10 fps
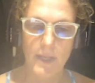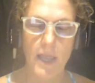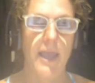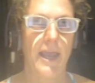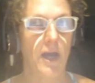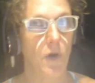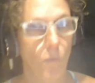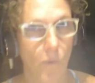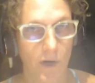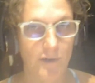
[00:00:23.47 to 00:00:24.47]
a
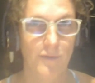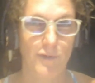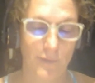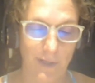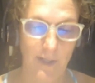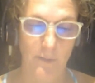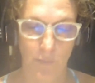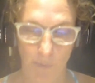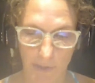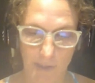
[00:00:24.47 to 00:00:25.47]
wonderful, friendly,
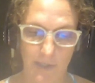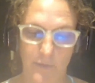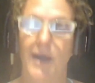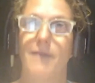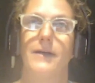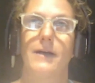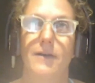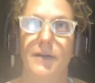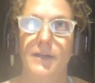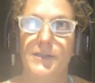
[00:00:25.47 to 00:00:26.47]
brilliant graphic
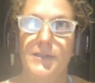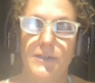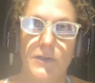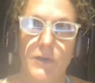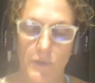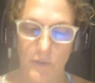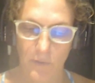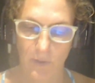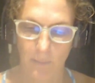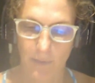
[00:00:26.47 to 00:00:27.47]
artist
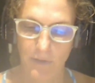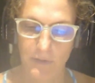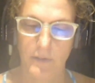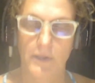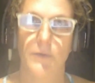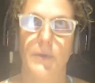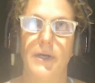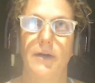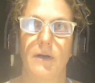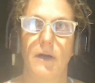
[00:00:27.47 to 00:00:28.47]
who built her
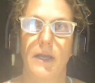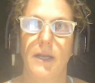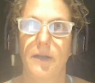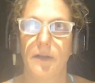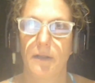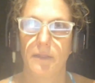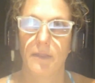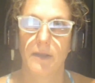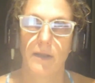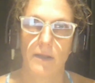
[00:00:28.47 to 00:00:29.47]
career in
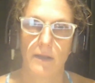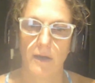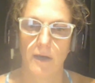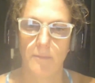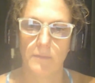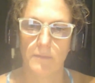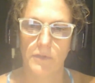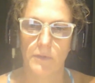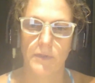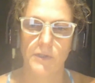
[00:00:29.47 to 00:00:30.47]
the
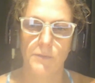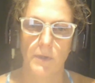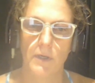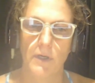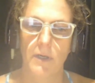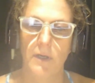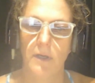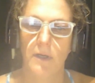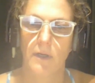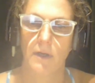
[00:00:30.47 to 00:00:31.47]
children's book
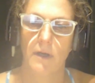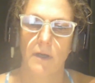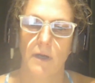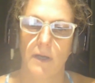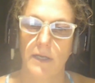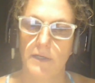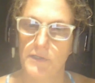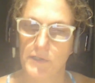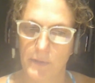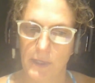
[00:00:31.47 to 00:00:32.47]

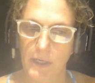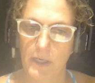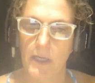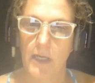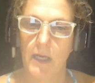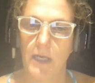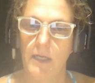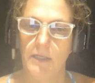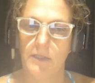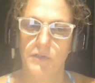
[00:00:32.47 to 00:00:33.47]
industry,
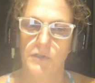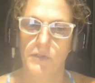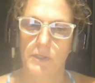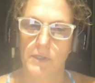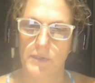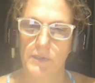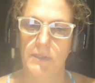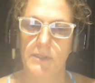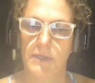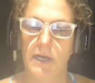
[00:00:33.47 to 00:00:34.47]
and she's
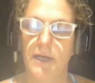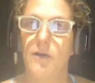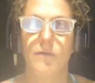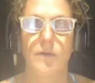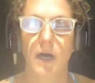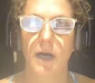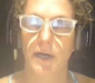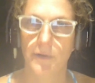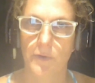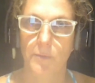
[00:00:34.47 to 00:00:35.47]
designed over
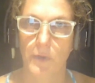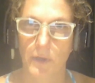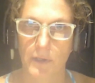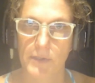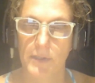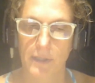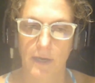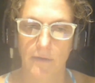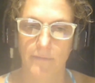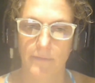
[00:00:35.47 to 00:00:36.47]
100 books in that
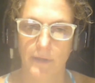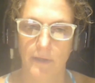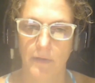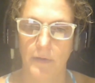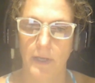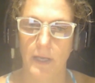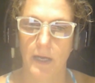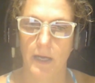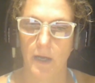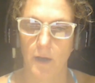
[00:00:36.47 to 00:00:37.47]
field,
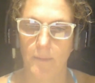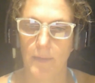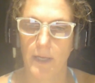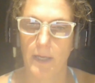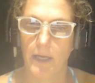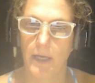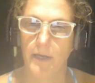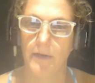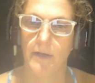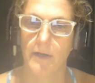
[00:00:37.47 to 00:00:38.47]

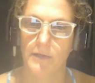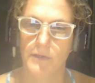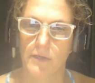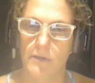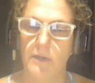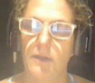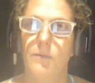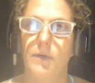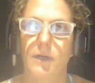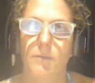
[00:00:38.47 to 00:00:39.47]
and is currently
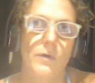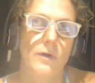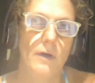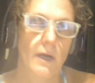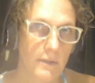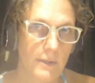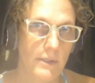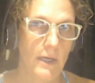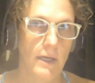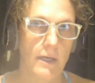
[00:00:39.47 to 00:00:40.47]
working more as
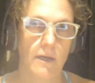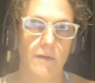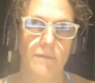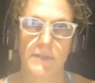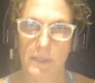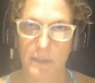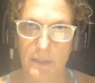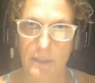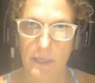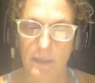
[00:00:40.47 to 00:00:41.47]
a
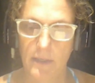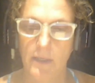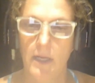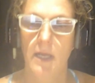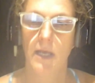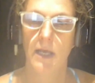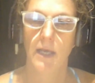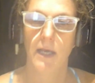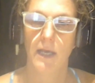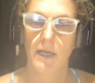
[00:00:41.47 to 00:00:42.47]
facilitator.
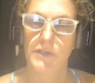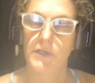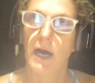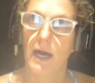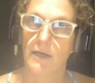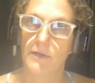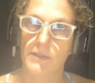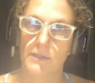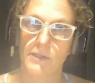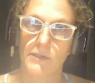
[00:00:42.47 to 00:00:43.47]
And she hires
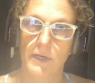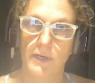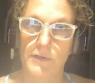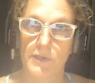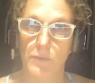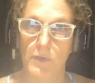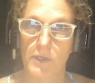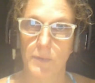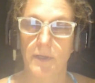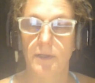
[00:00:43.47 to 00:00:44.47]
illustrators and works
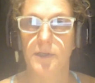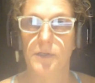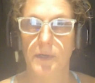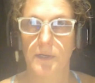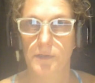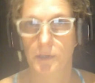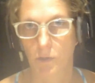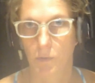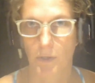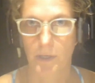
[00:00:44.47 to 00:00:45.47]
with illustrators and
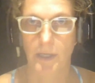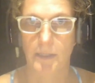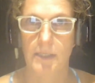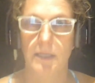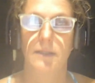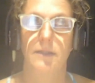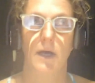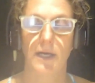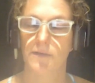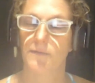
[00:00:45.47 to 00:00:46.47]
coordinates
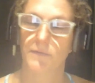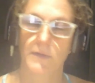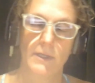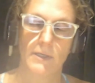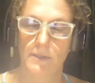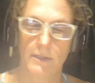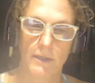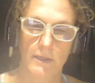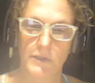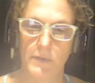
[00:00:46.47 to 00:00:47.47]
lots of different things in the
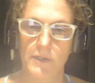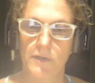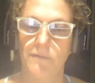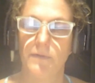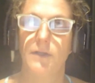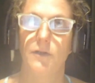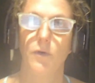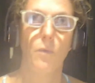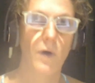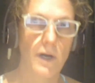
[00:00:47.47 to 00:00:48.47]
illustration field.
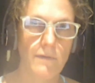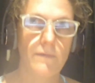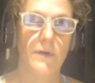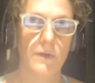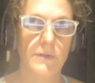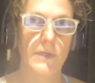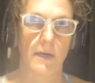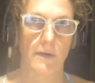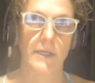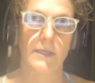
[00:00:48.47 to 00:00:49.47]
One of those
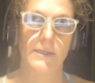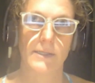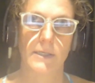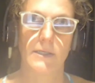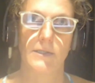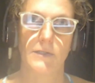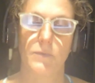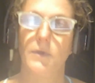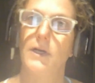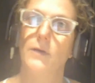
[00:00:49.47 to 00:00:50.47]
areas is
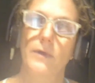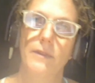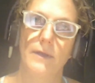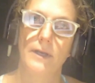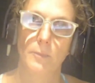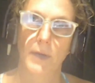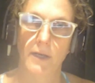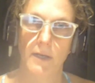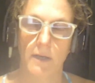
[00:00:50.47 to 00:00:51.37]
working with independent